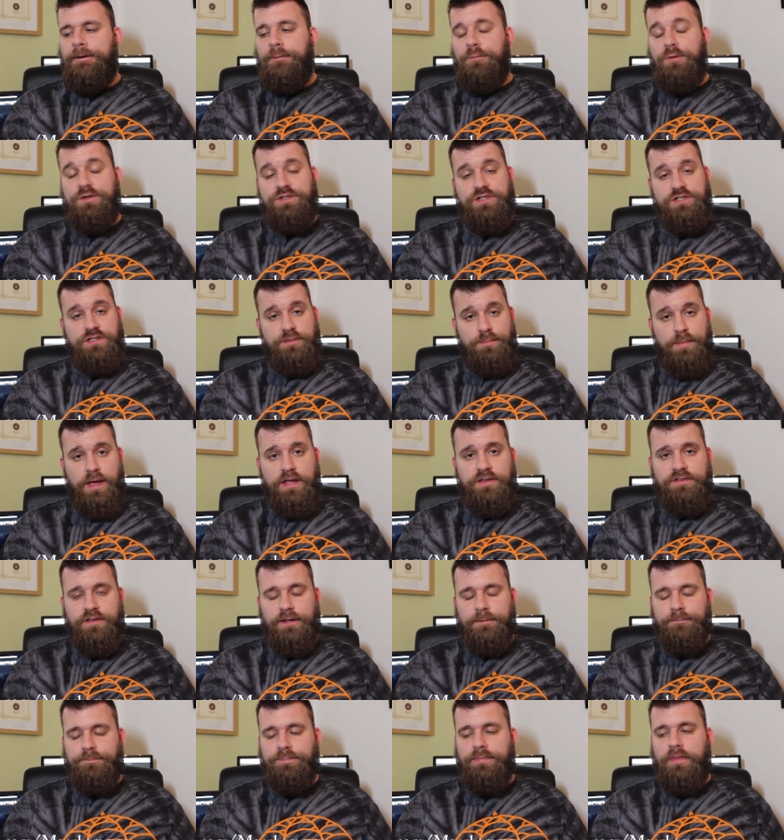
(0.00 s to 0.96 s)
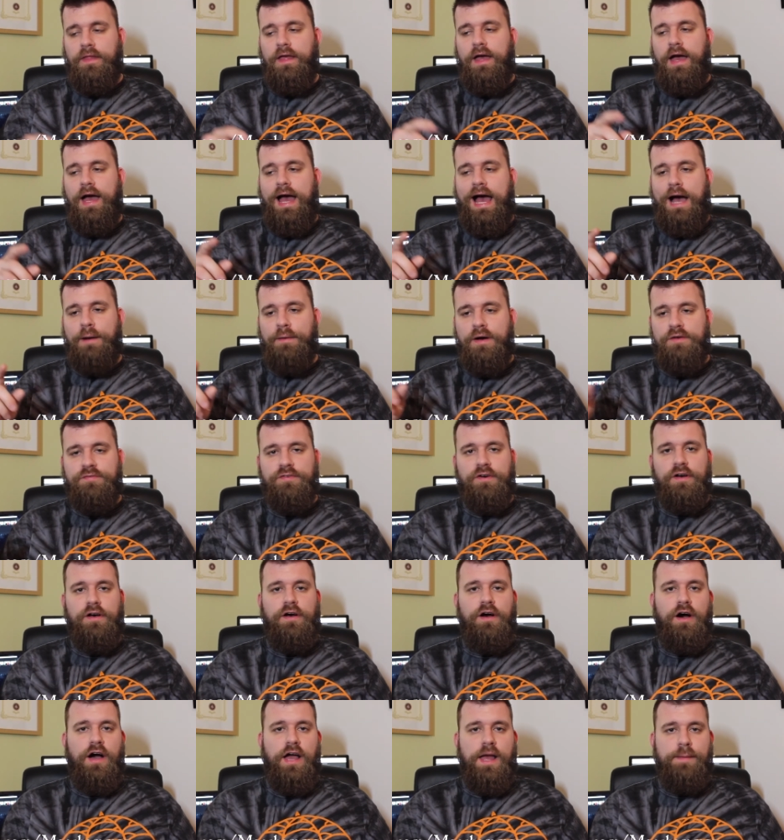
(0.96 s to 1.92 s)
which is amazing.
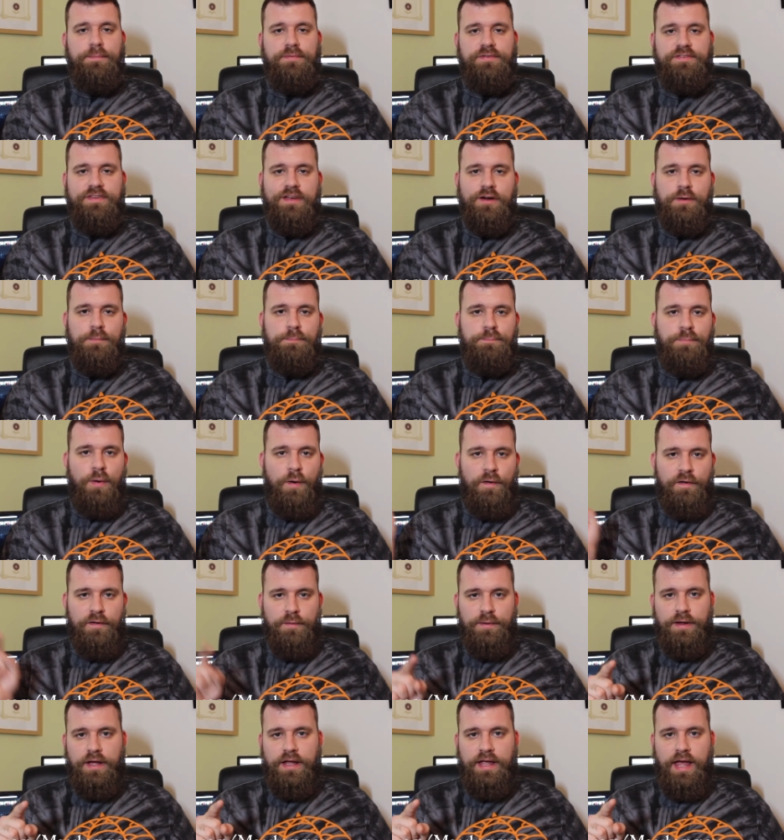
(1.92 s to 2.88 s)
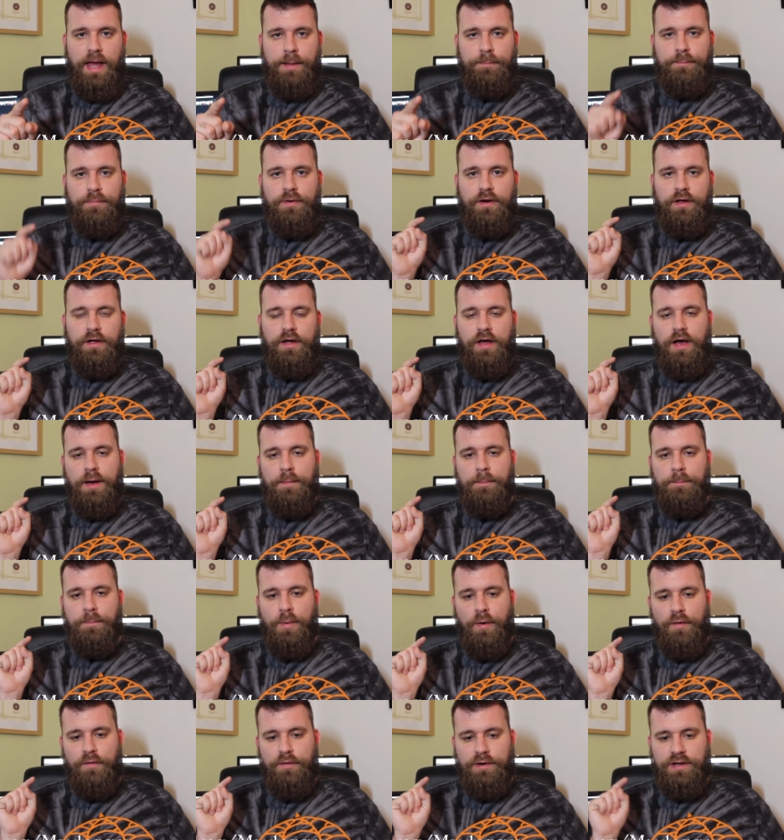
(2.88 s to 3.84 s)
However, I am still borrowing a camera
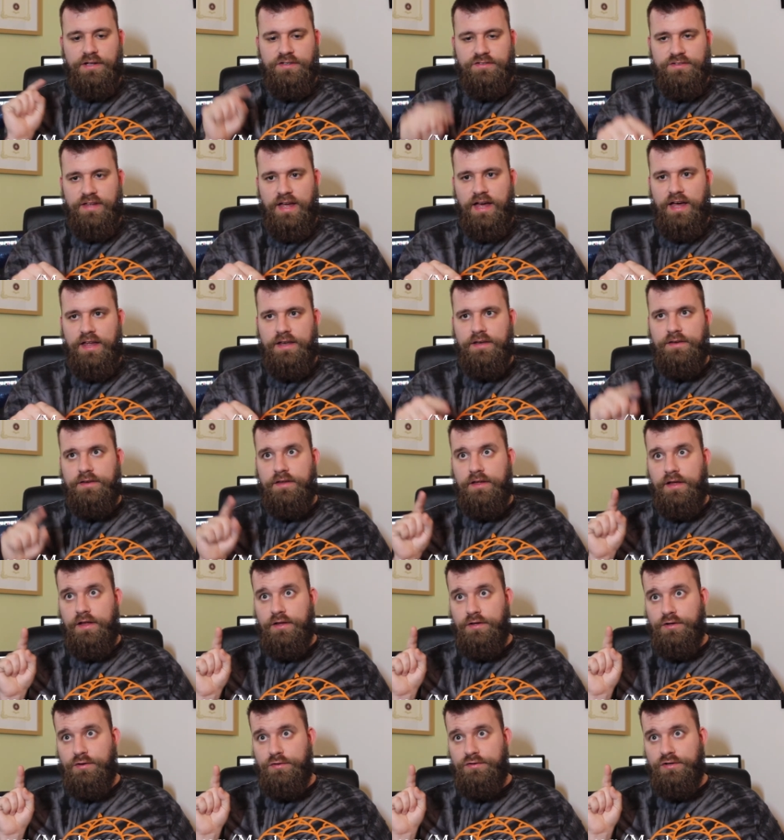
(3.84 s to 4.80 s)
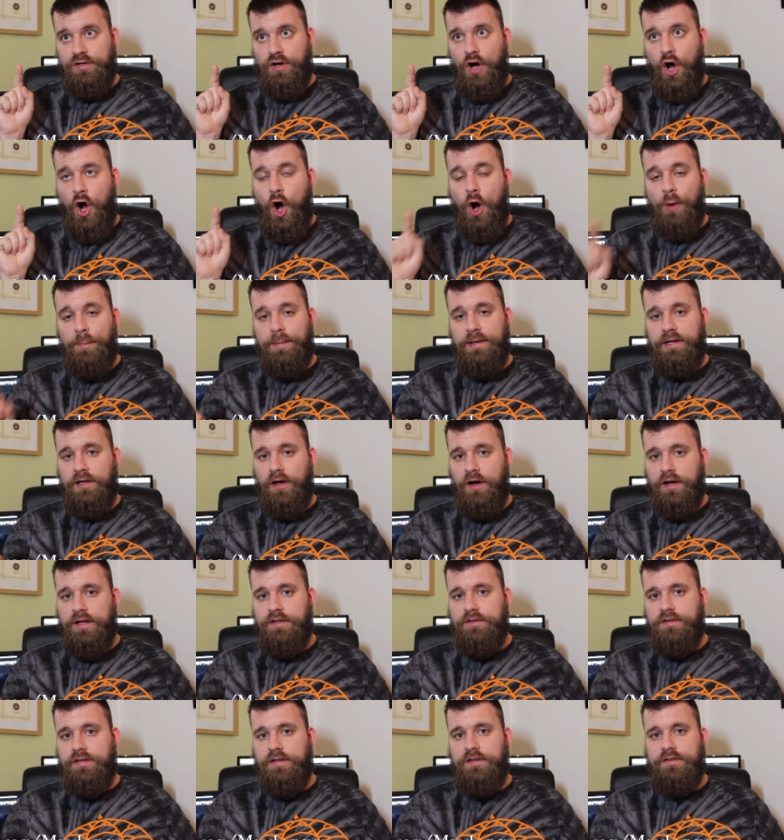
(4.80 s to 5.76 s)
and borrowing a stand and using a hobby
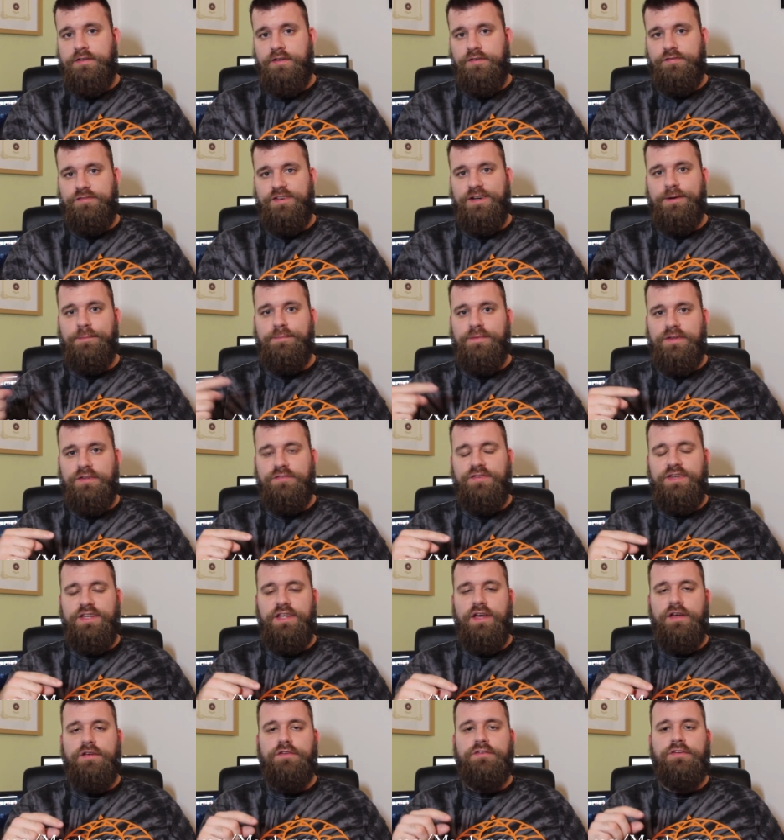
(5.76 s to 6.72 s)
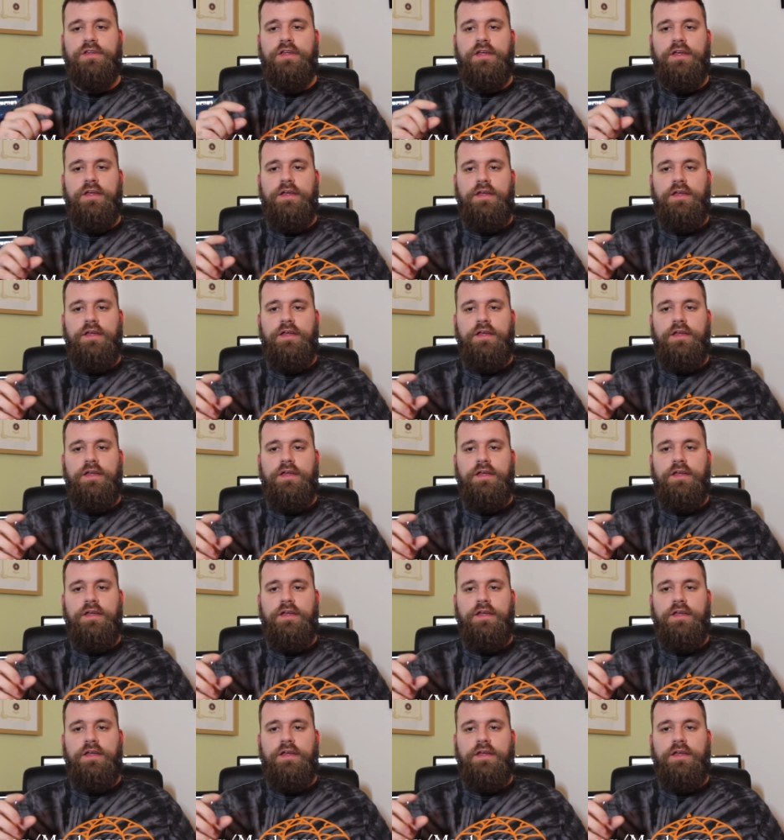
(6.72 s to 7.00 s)
light to film these videos.